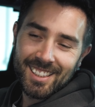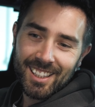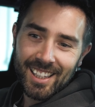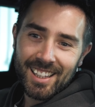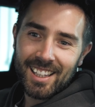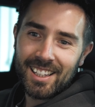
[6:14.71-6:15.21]

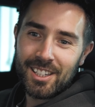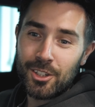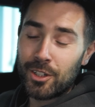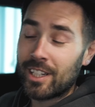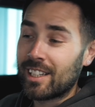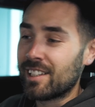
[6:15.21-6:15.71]
like
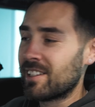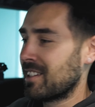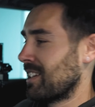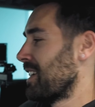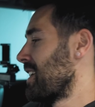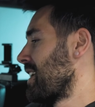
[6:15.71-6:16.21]
Johnny
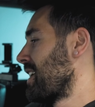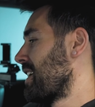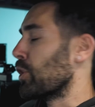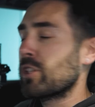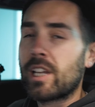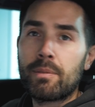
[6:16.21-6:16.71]
is,
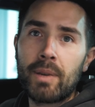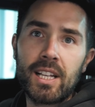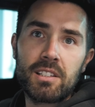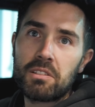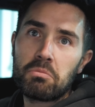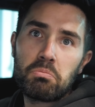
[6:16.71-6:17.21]
because it
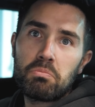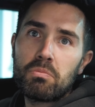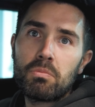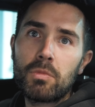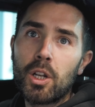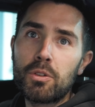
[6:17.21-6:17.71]
makes
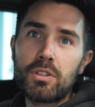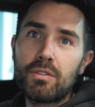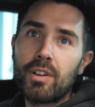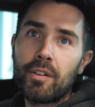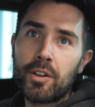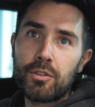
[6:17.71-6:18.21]
close to
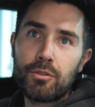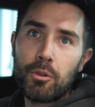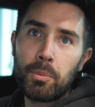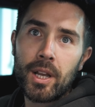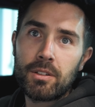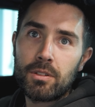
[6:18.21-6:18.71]
500
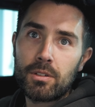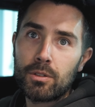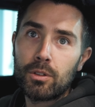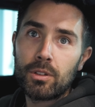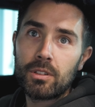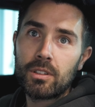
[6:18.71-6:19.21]
foot-pounds of
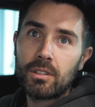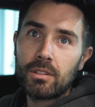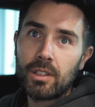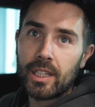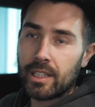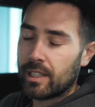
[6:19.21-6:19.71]
torque.
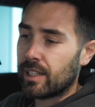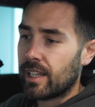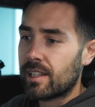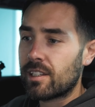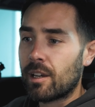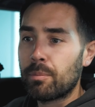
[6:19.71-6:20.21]
Like, it
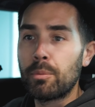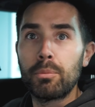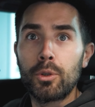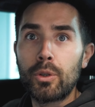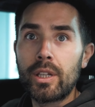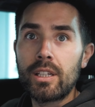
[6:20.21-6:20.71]
gets up and
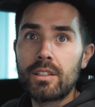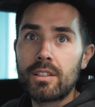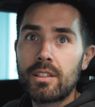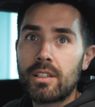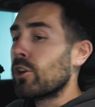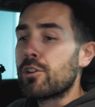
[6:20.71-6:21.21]

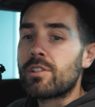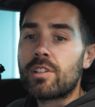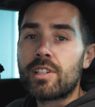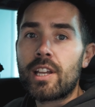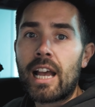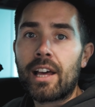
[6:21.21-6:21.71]
boogies. Curious to
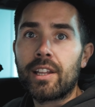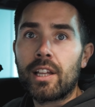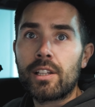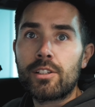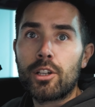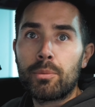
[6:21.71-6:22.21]
see how the
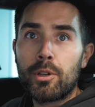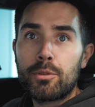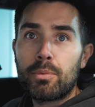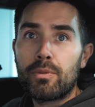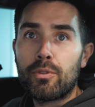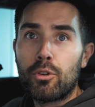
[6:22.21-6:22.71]
other turbos
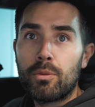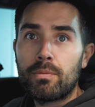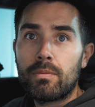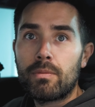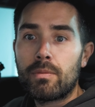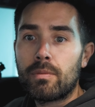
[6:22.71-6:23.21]
perform,
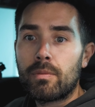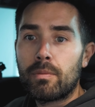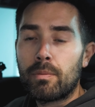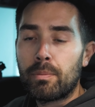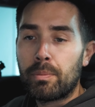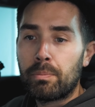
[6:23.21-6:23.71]

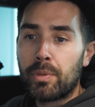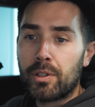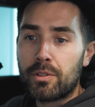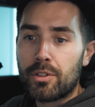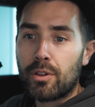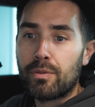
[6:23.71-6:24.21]

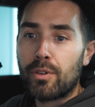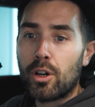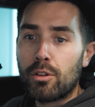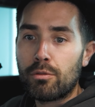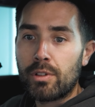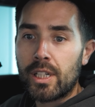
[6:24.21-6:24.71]
but so
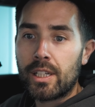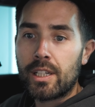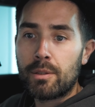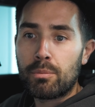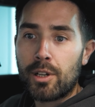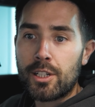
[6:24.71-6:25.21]
far
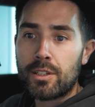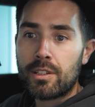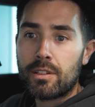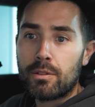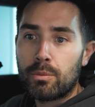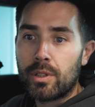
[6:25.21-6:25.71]
really
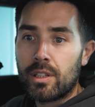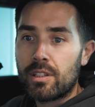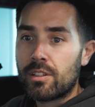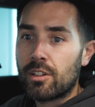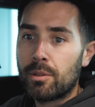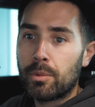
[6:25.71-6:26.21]
impressed with
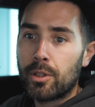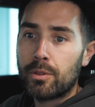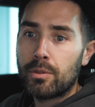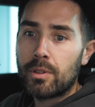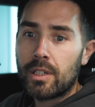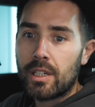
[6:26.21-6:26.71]
this
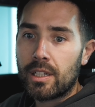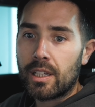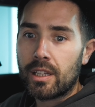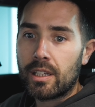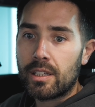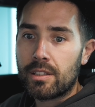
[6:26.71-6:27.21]
turbo, and I
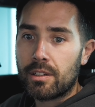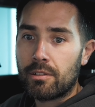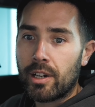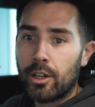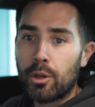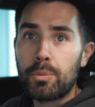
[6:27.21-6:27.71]
think it's a
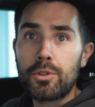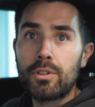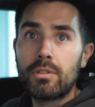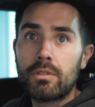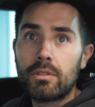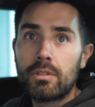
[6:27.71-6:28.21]
great
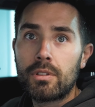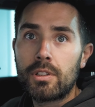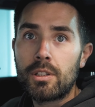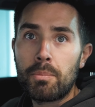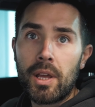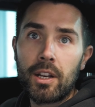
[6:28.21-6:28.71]
option
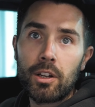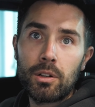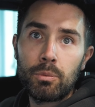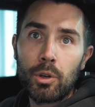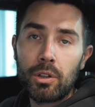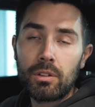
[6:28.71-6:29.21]
depending
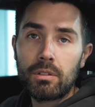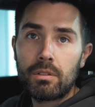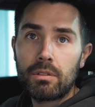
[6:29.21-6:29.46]
on what